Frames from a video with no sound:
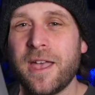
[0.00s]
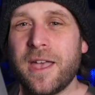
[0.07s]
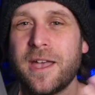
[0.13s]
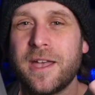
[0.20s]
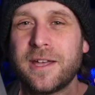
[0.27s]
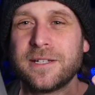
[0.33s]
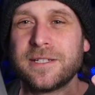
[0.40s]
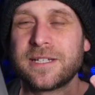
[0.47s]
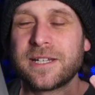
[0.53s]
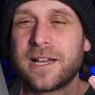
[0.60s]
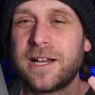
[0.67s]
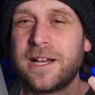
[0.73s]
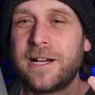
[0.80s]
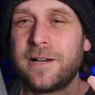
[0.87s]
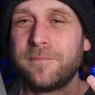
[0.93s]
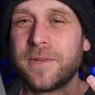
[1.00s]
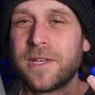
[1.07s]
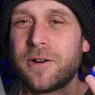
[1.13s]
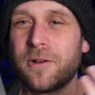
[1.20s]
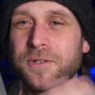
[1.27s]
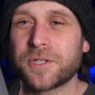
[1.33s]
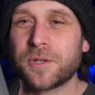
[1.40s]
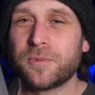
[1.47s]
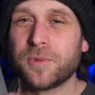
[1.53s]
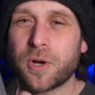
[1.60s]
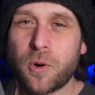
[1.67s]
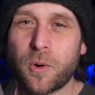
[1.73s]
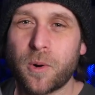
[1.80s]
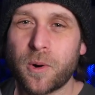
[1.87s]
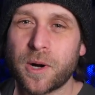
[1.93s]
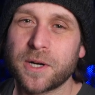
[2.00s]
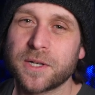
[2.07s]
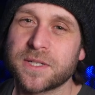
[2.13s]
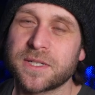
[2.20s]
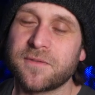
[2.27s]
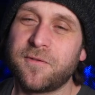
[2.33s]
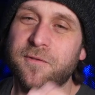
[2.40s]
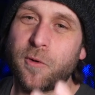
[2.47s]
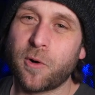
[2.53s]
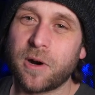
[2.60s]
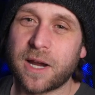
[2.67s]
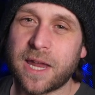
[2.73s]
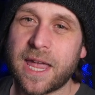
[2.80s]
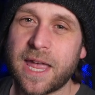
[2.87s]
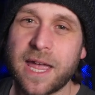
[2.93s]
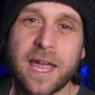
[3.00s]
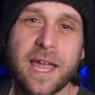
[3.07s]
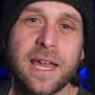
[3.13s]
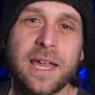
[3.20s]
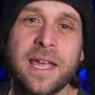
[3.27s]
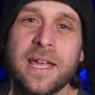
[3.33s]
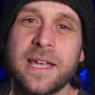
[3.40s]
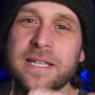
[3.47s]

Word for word: and um, it also records 4K